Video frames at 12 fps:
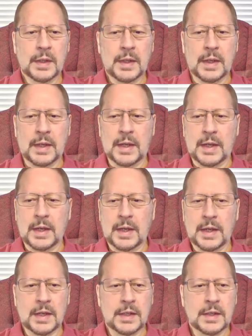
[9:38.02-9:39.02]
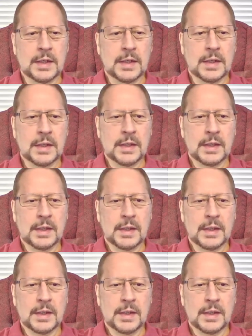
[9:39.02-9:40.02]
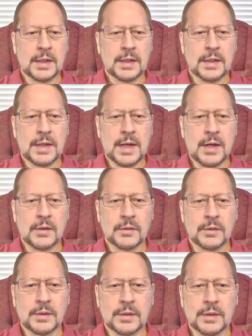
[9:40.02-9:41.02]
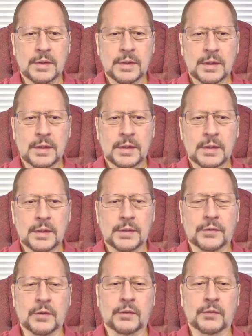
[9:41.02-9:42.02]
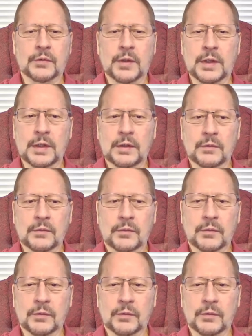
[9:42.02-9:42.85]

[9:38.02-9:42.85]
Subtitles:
and now let's go to scenes.